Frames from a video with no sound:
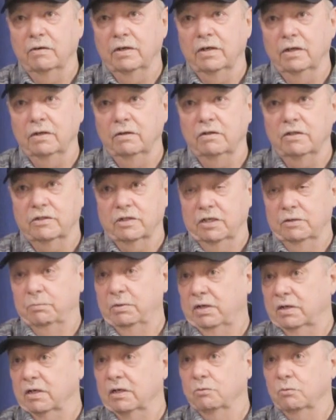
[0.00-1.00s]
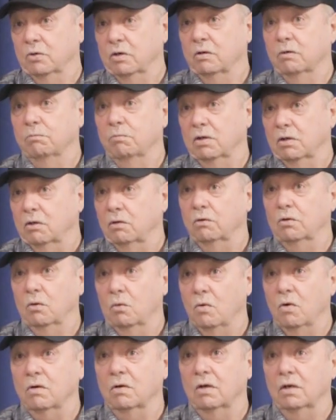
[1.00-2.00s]
hit, he says, because we're below the
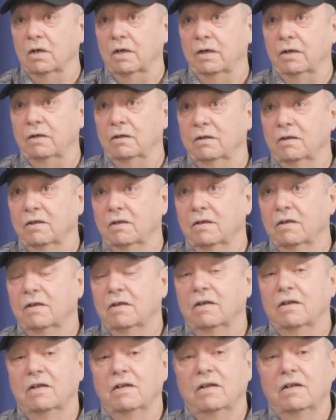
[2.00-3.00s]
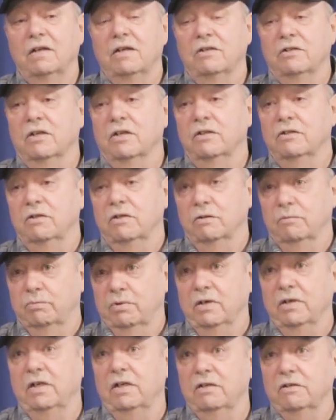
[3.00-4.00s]
waterline. He says, and your
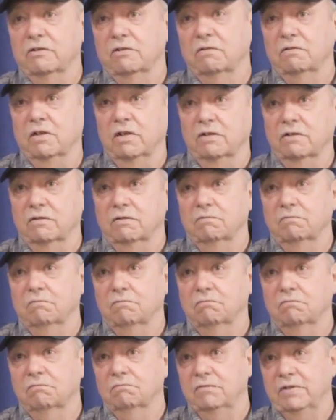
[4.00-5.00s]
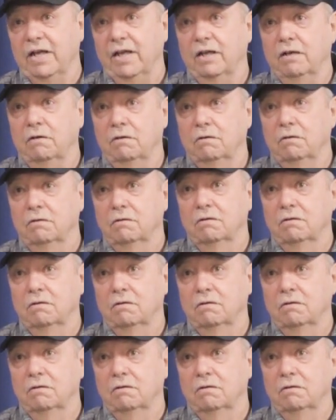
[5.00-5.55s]
buddy is dead.